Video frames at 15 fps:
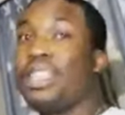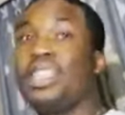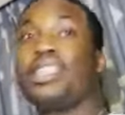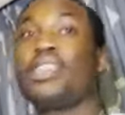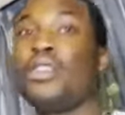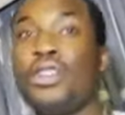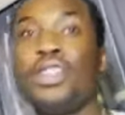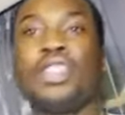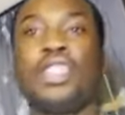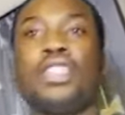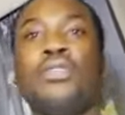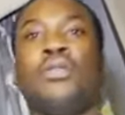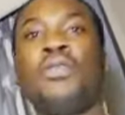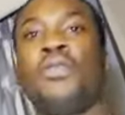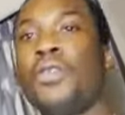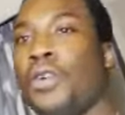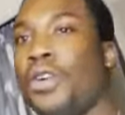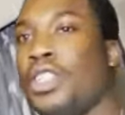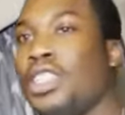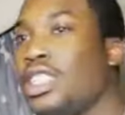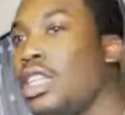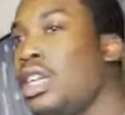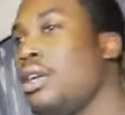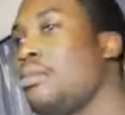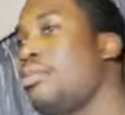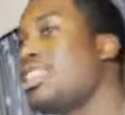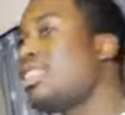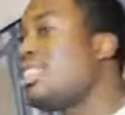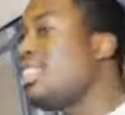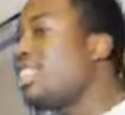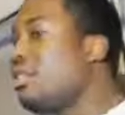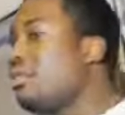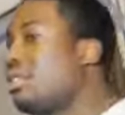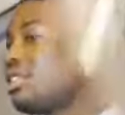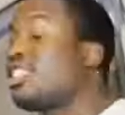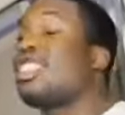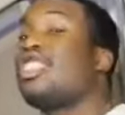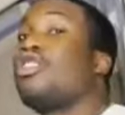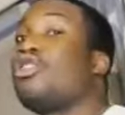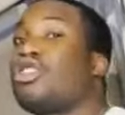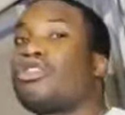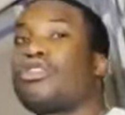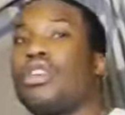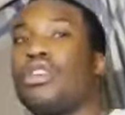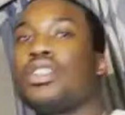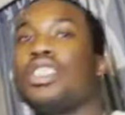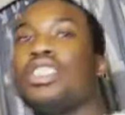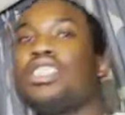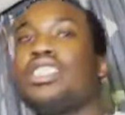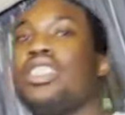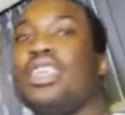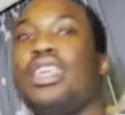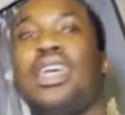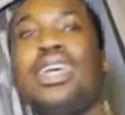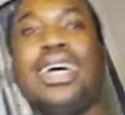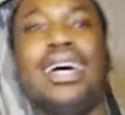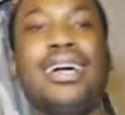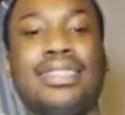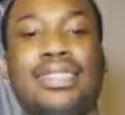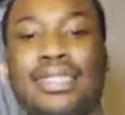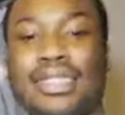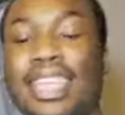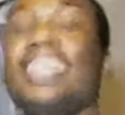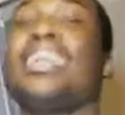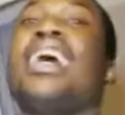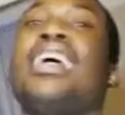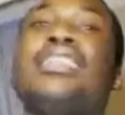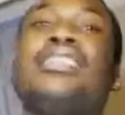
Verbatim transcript: bending corners in them forums. My team's still strong as shit. I stay